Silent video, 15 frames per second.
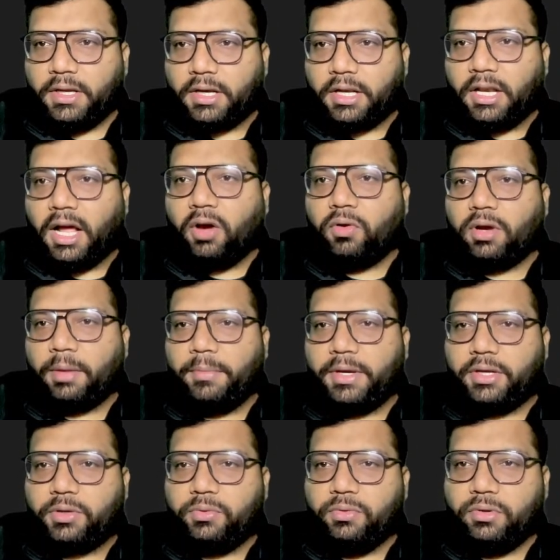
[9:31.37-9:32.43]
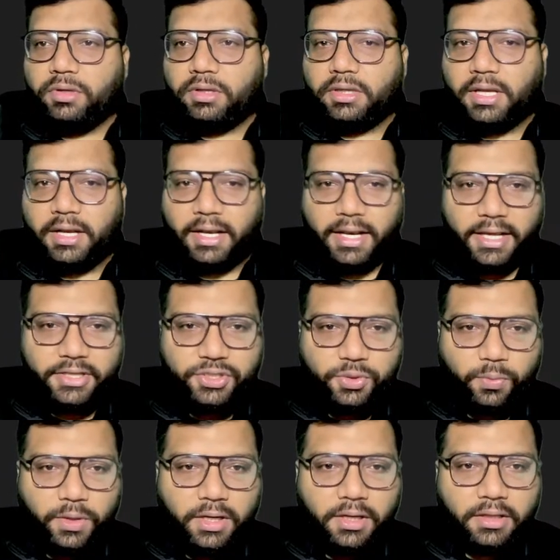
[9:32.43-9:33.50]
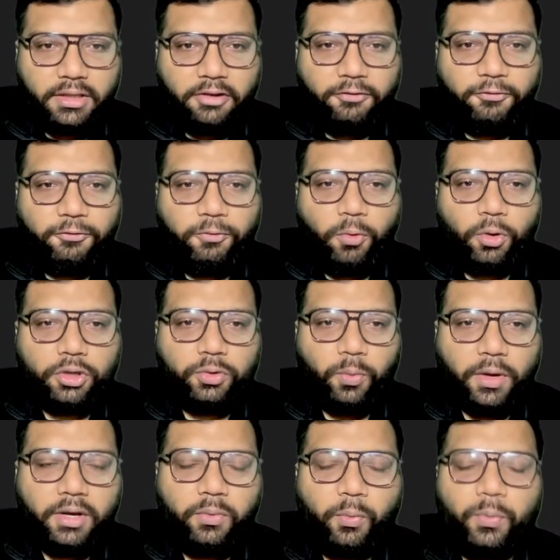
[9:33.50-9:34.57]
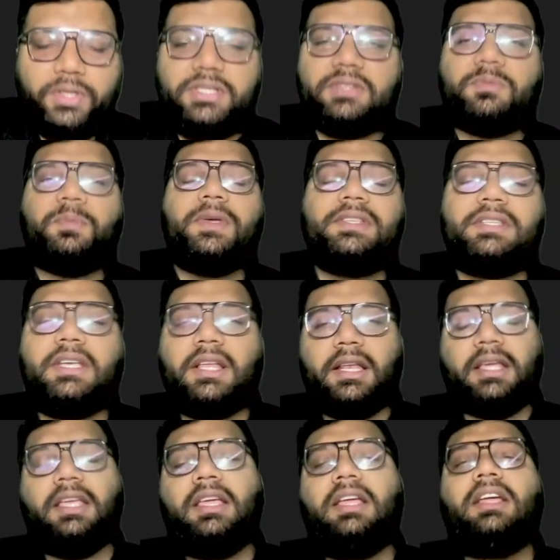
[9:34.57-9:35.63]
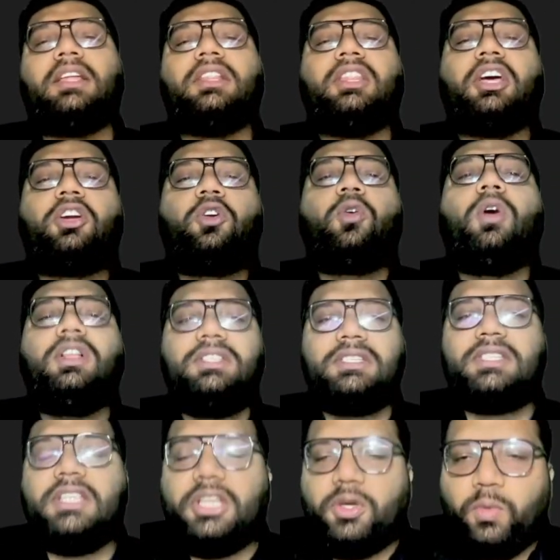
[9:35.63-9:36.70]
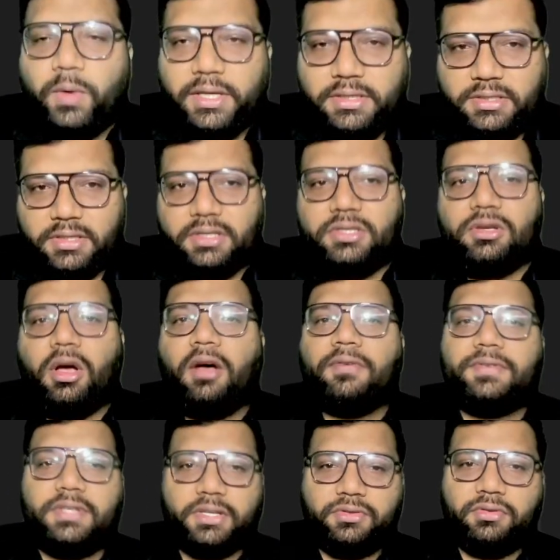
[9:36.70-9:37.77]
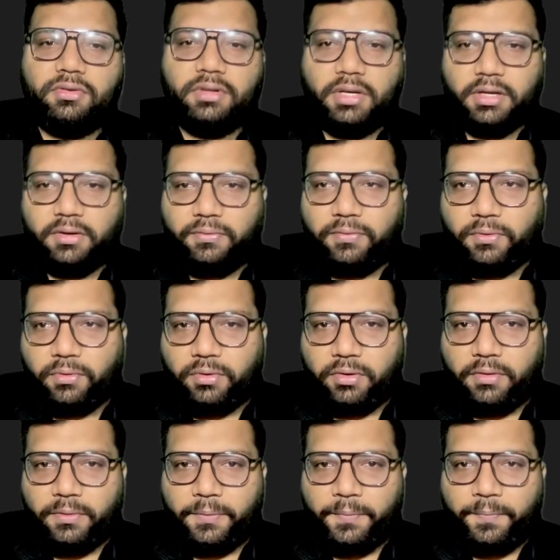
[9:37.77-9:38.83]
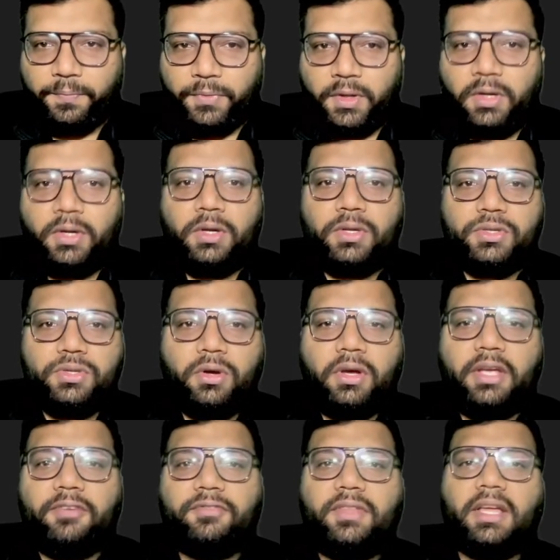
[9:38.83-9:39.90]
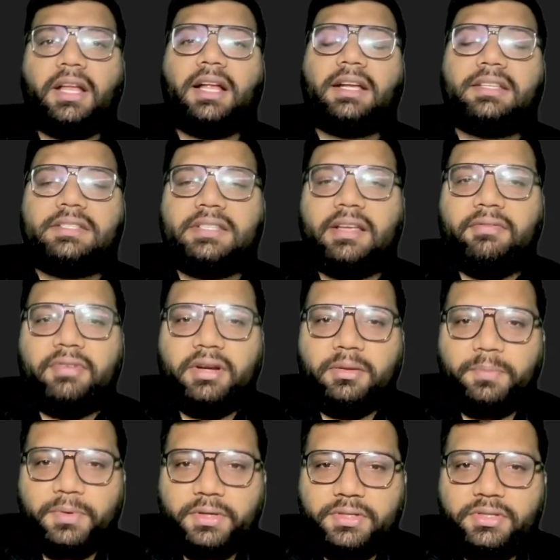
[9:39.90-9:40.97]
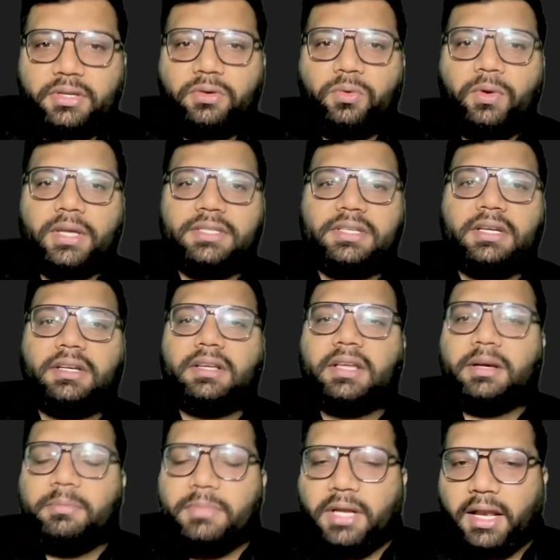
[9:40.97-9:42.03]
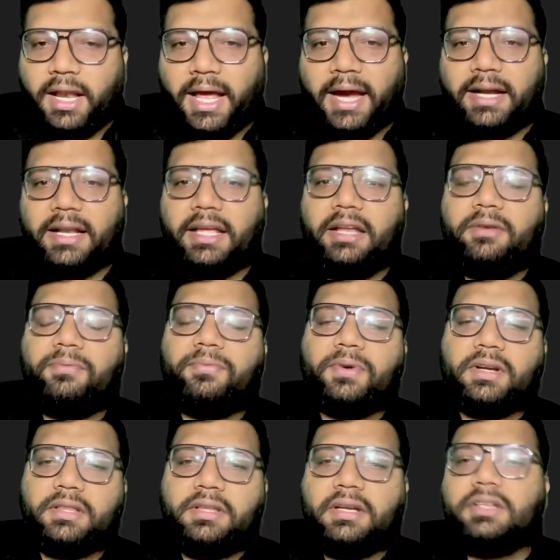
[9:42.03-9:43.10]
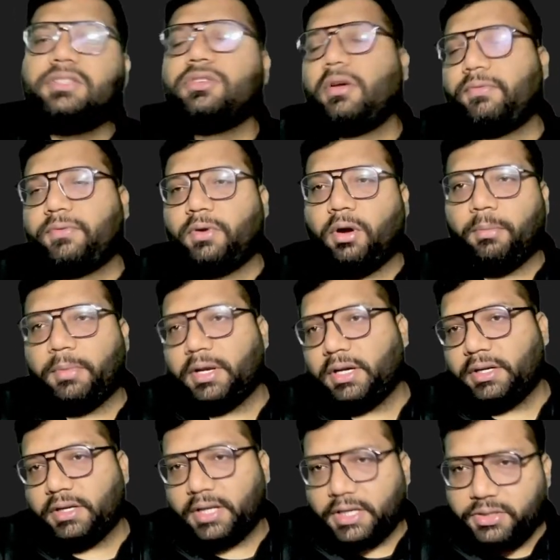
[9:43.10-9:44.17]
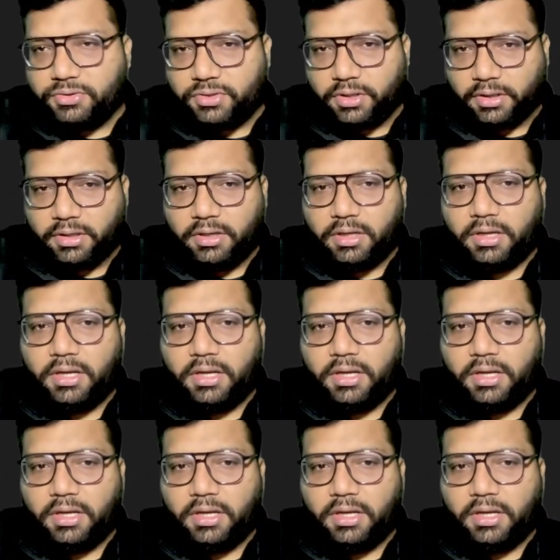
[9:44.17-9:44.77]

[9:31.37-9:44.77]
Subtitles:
Now coming to the next one, the fourth one, which is basically the consequences of section 34. So if there are several persons who has done criminal act in furtherance of common intention,